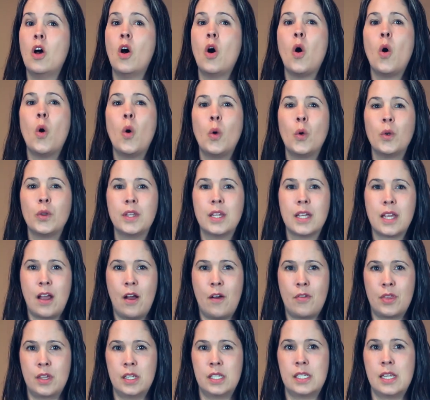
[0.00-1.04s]
holding
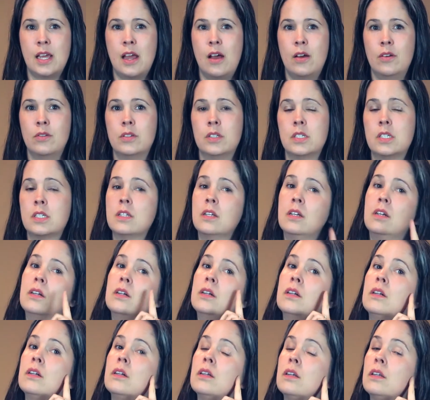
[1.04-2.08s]
out the sounds.
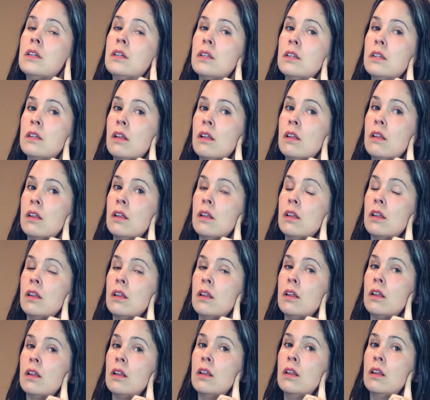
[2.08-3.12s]

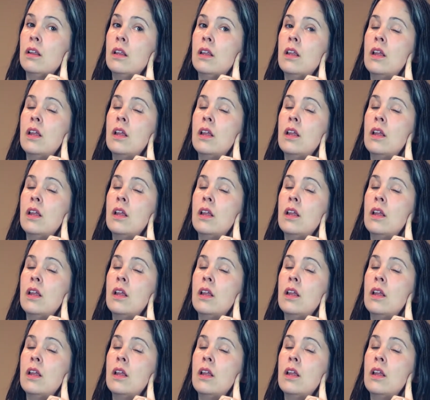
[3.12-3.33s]
O,